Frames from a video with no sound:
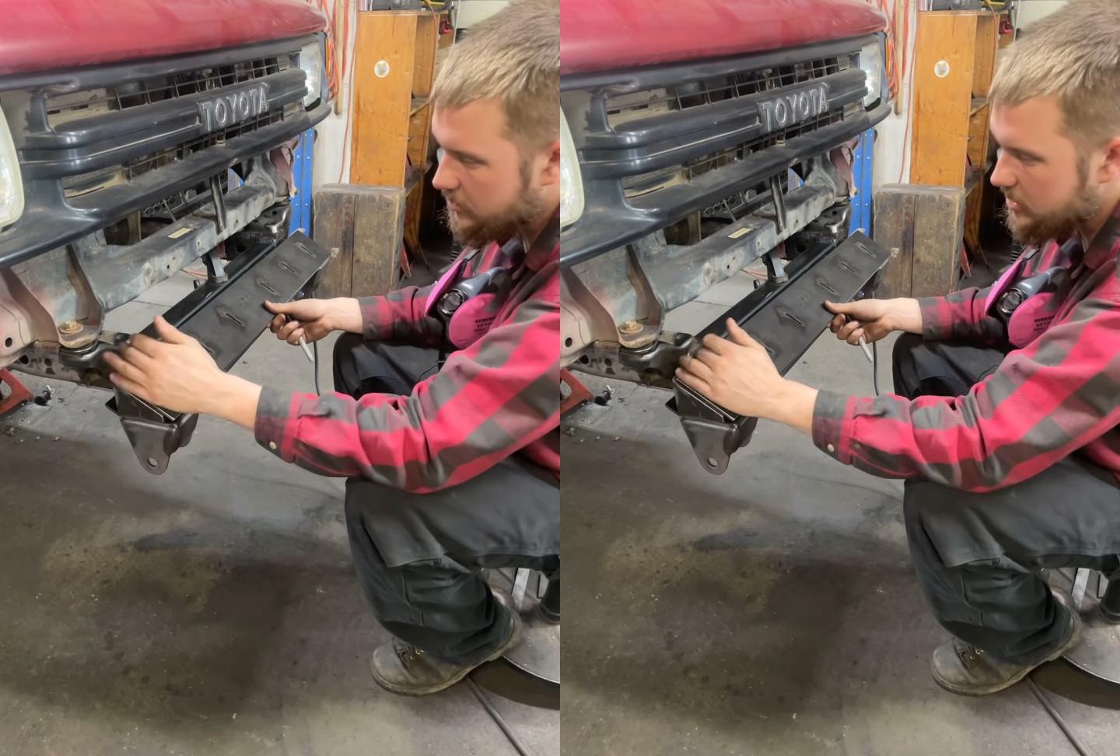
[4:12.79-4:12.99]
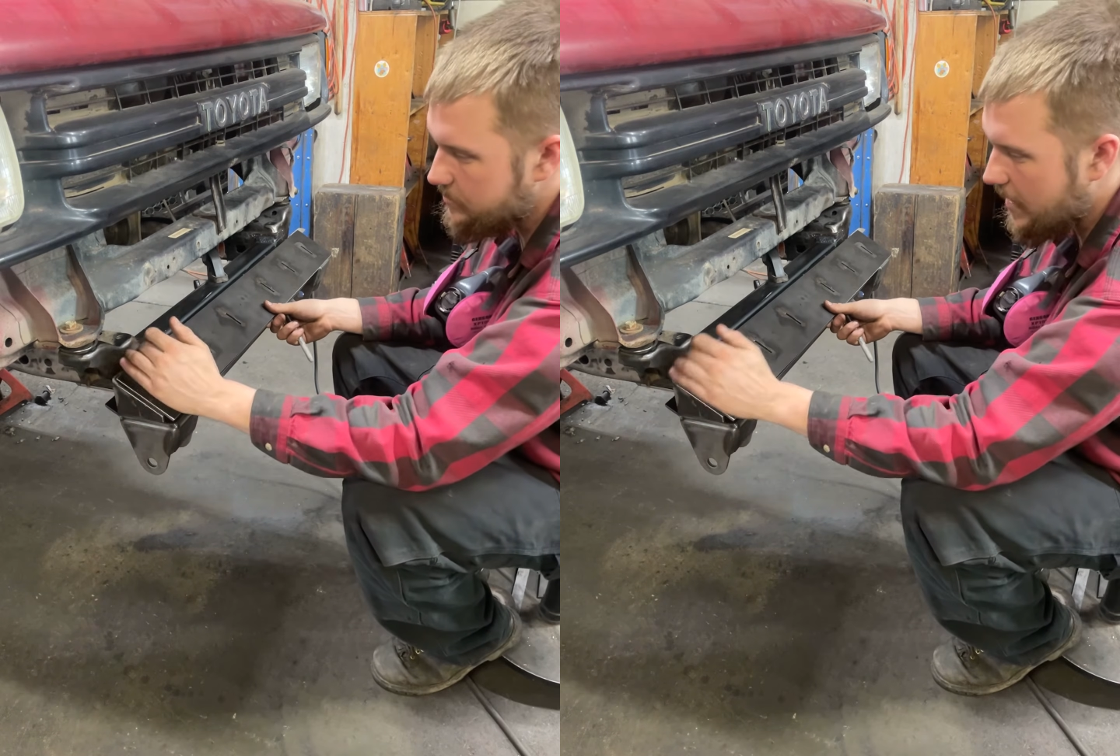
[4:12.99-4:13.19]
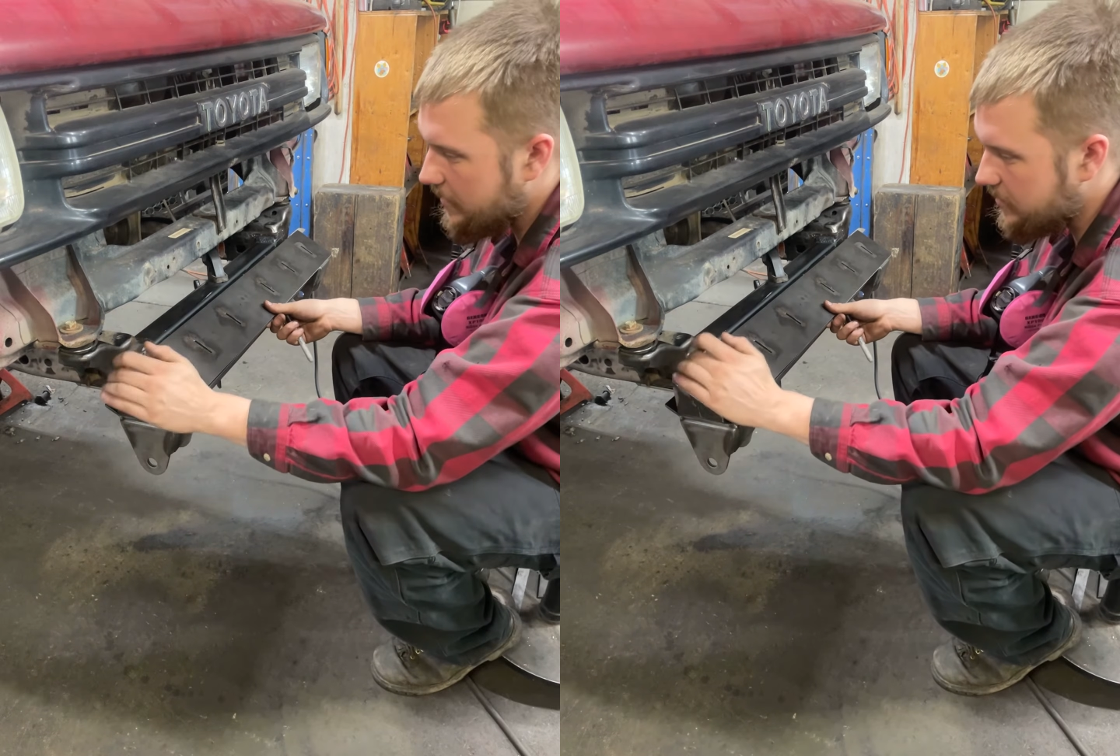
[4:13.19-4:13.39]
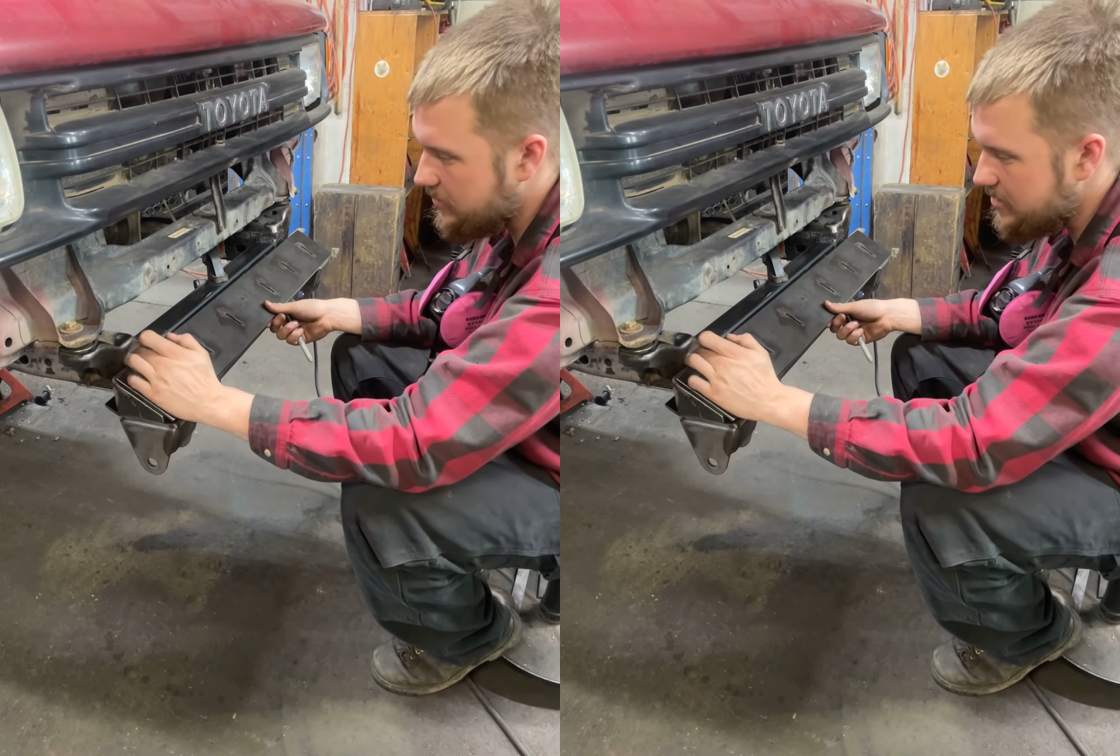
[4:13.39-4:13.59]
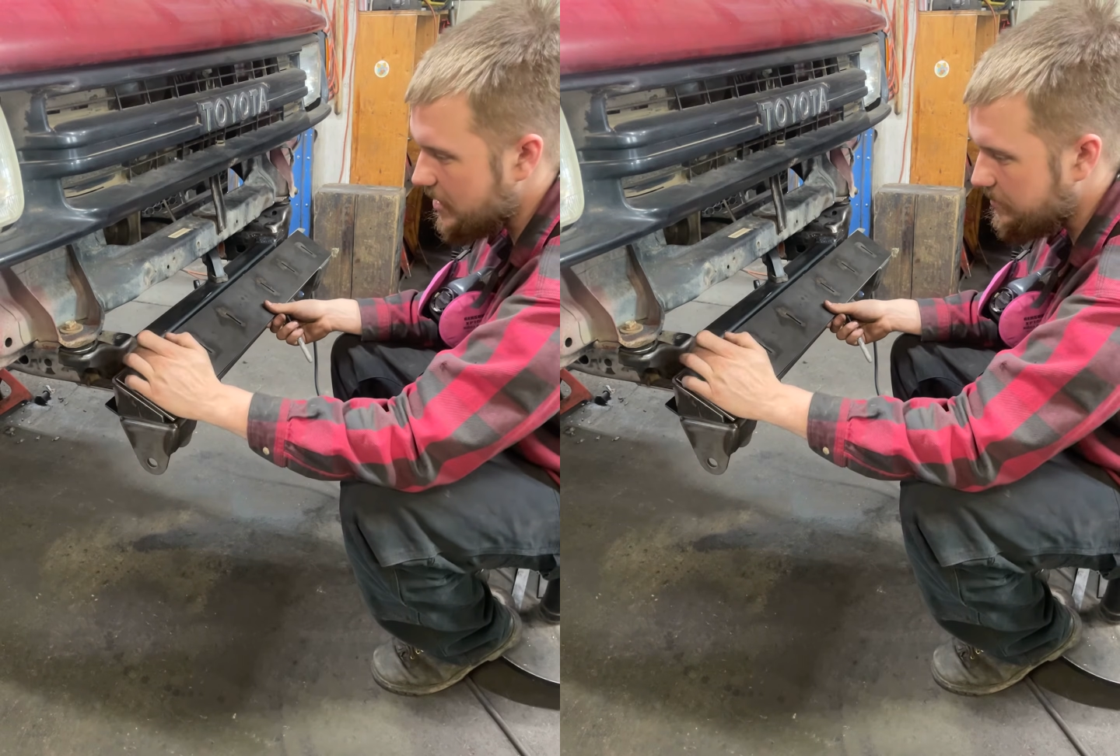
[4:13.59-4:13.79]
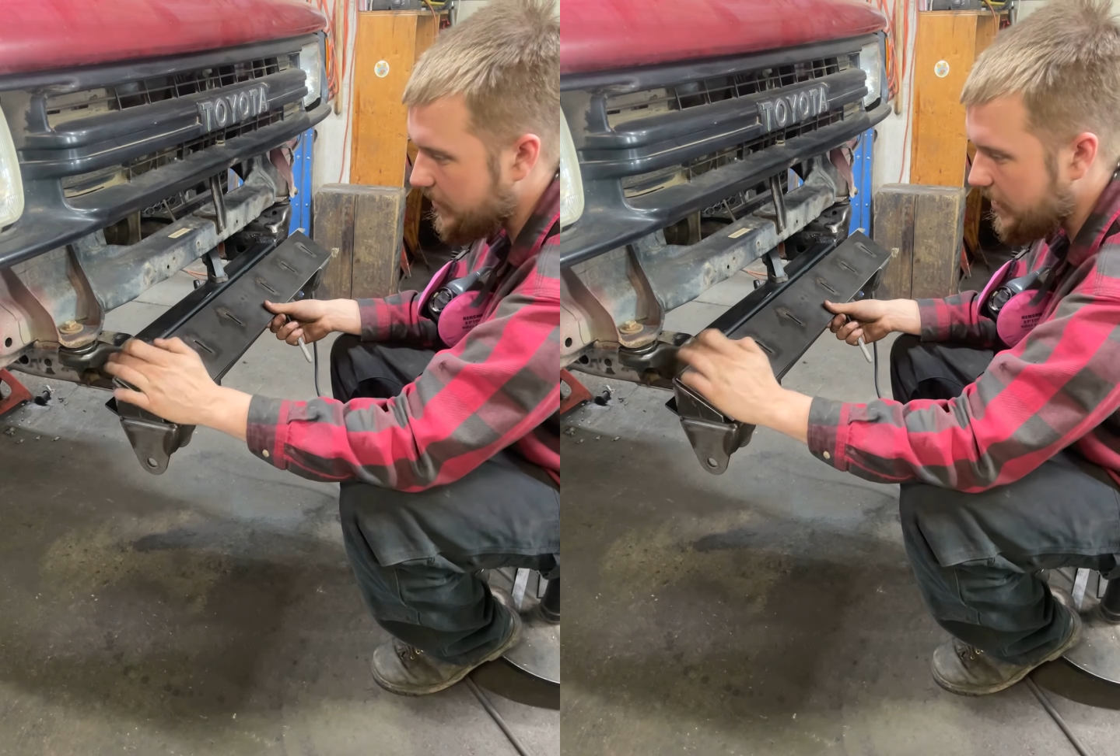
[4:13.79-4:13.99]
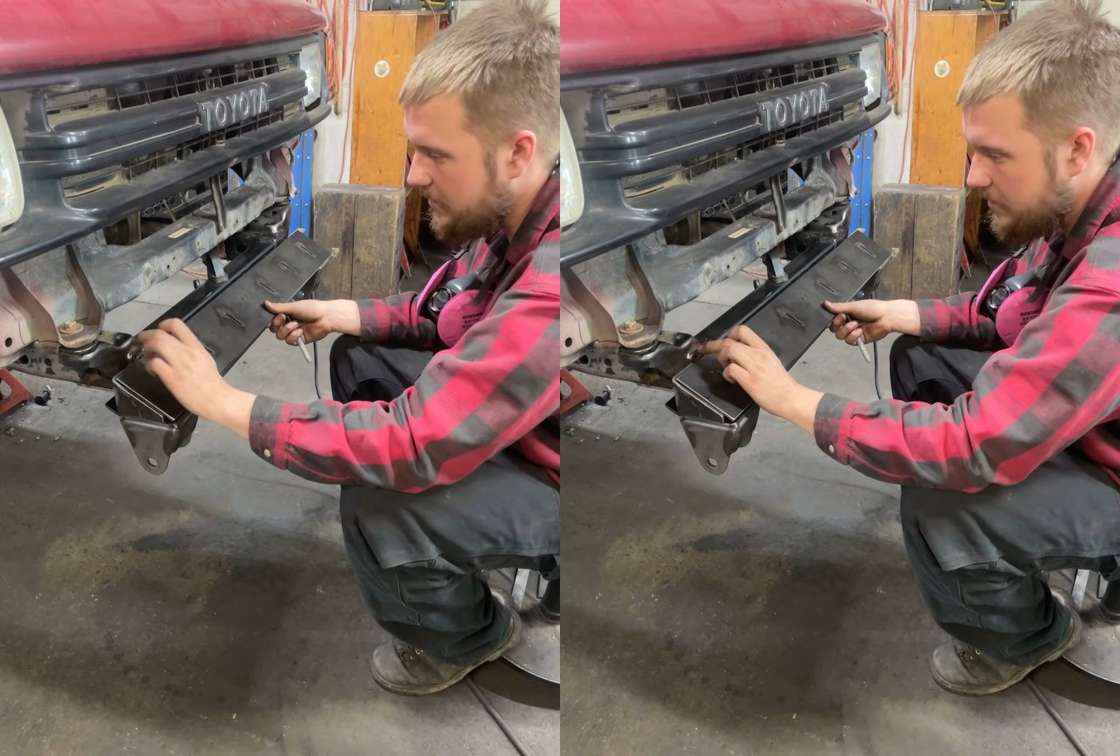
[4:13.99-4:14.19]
smack those up there,